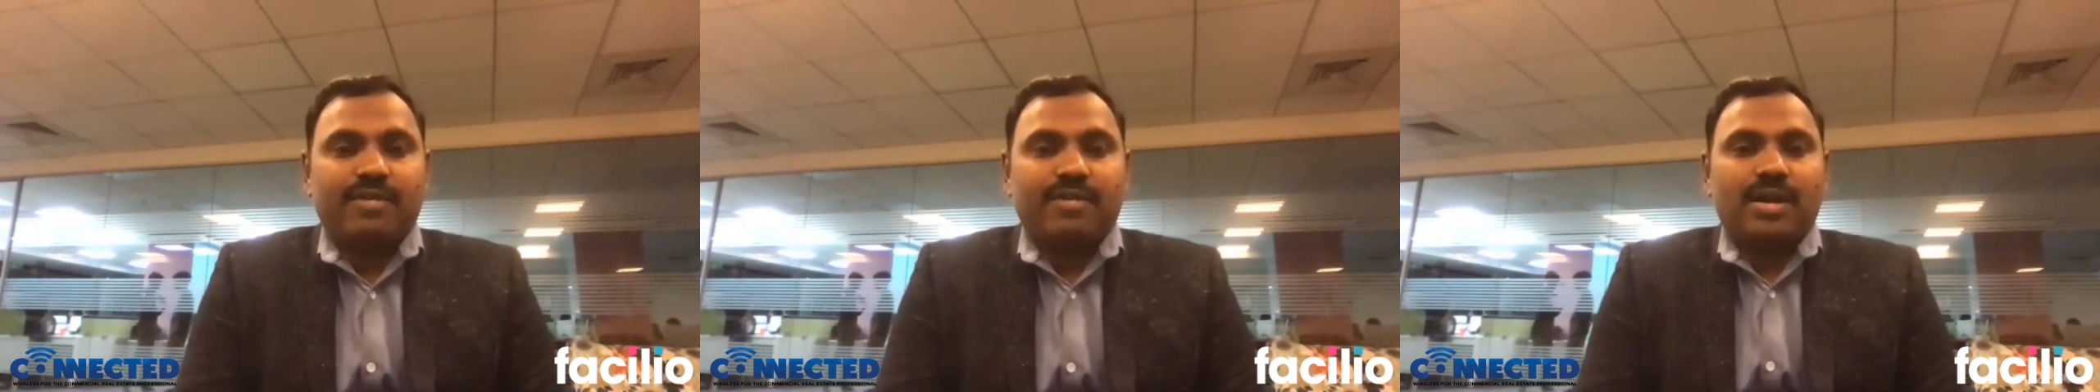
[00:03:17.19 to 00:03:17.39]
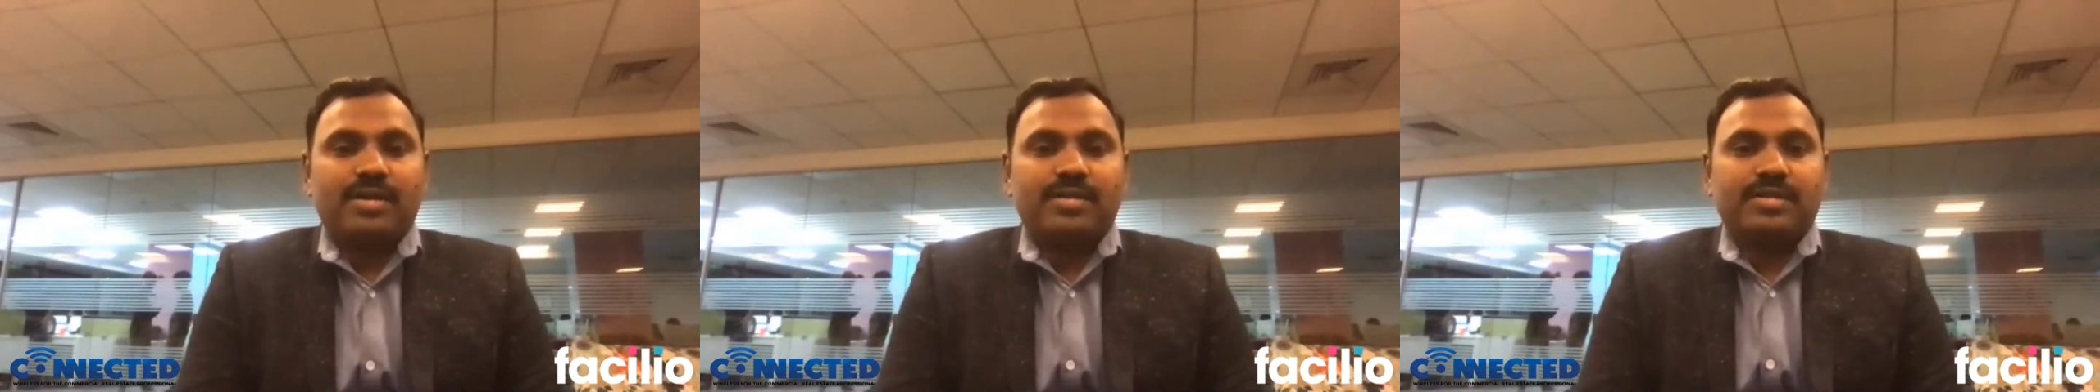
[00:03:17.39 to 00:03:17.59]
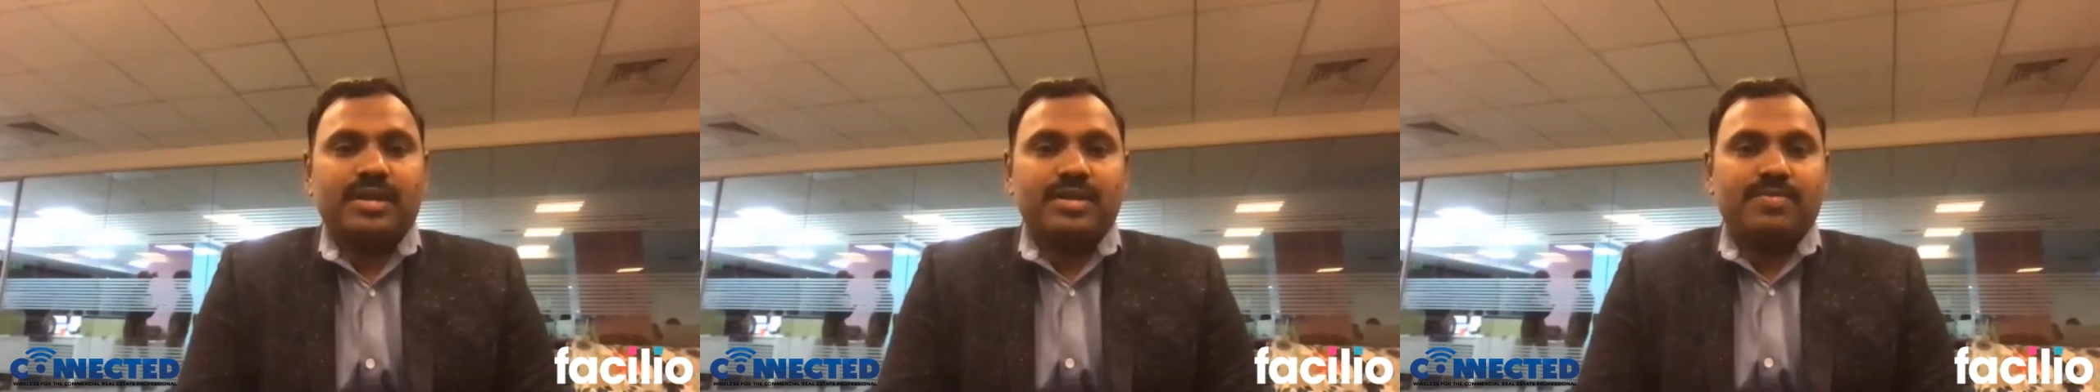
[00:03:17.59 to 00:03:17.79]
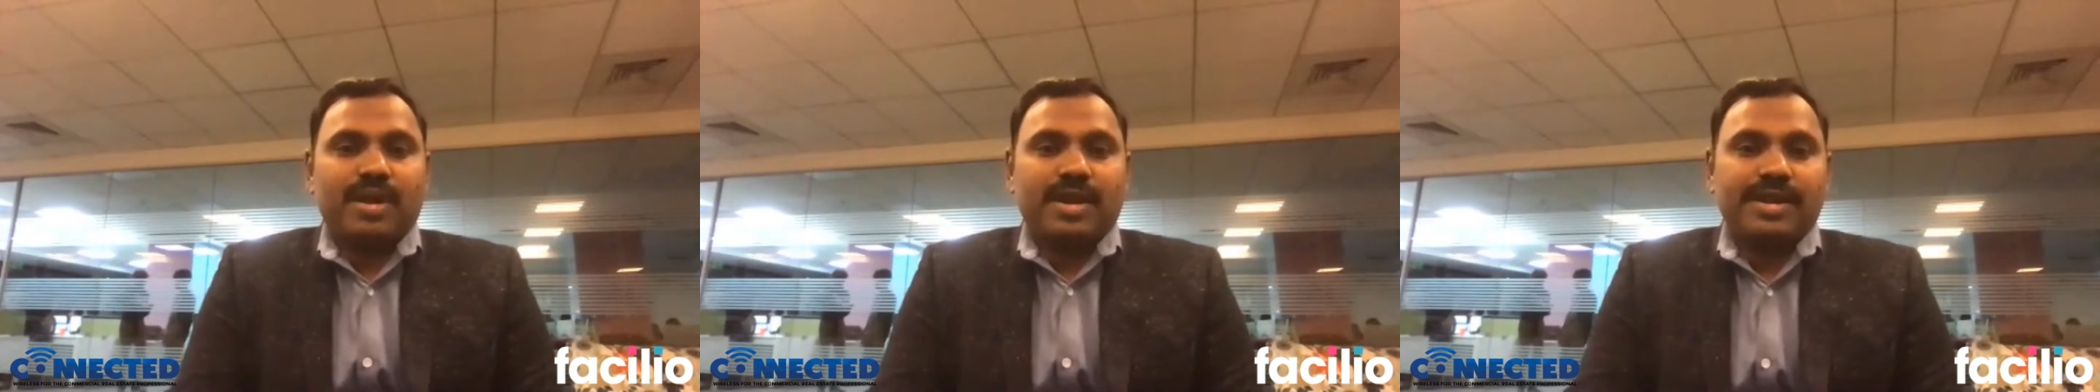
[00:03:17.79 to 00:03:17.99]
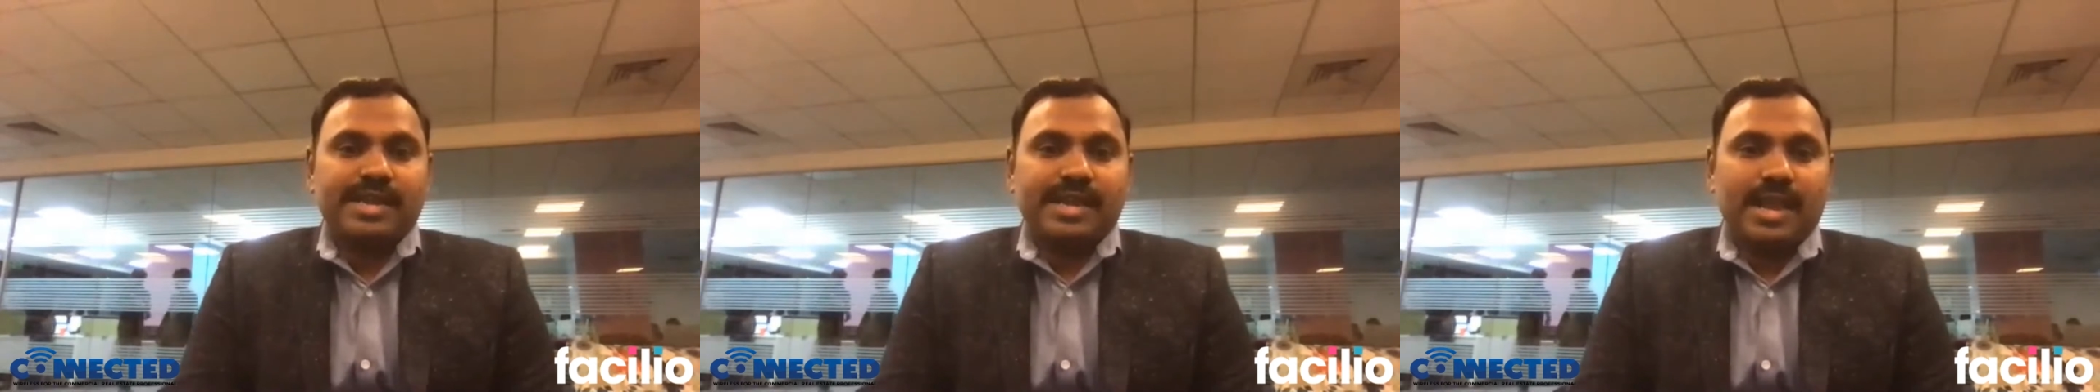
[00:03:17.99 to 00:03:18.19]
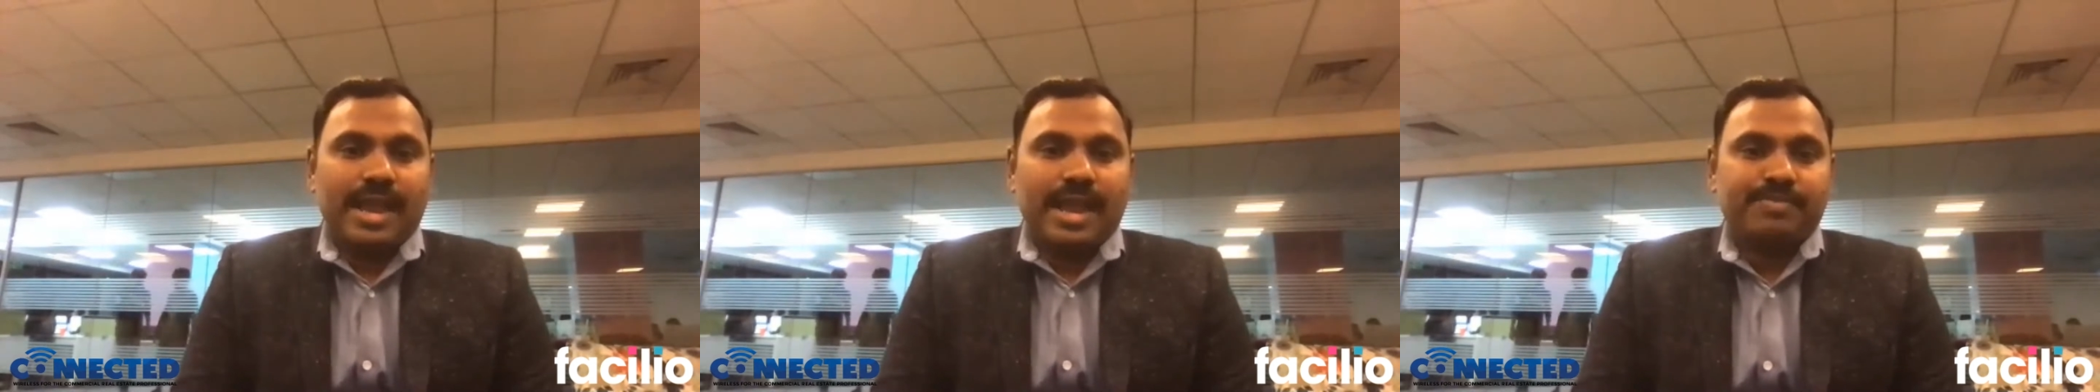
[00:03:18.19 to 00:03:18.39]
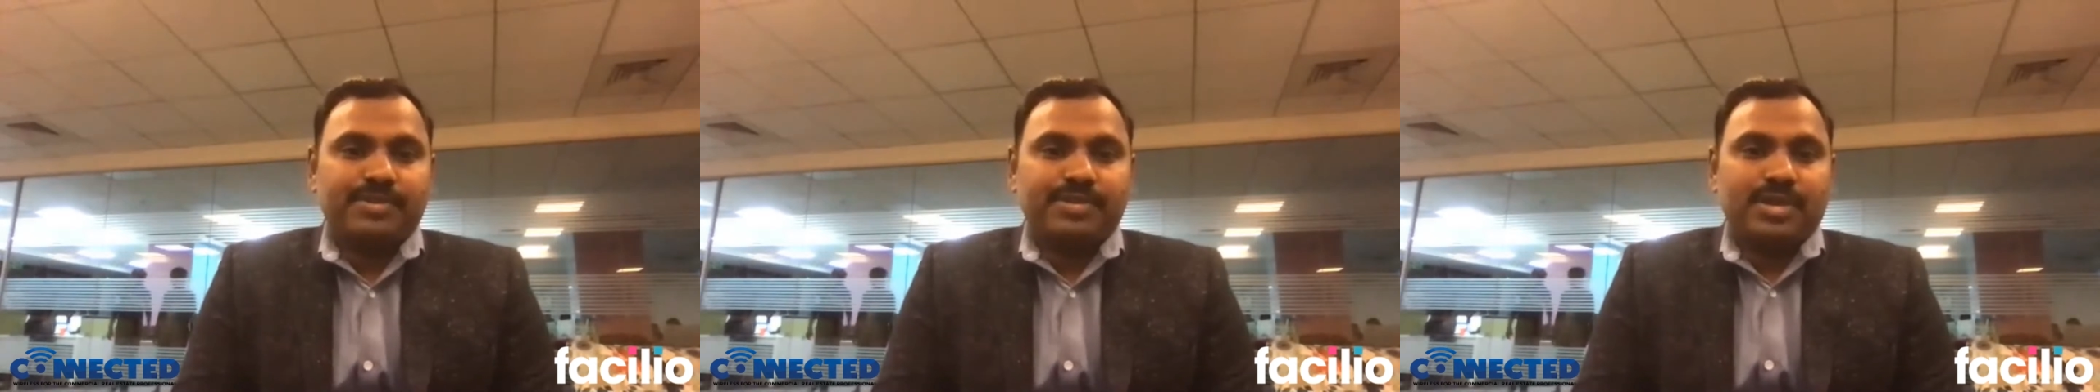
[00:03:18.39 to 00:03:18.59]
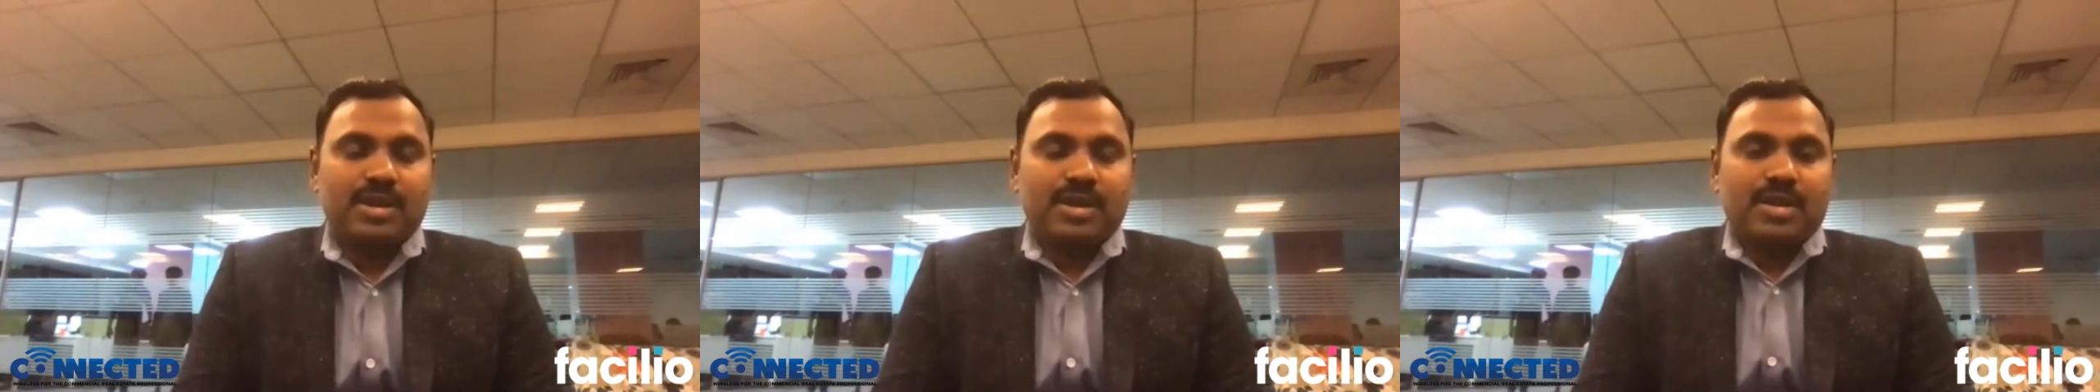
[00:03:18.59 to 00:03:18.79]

for third-party apps,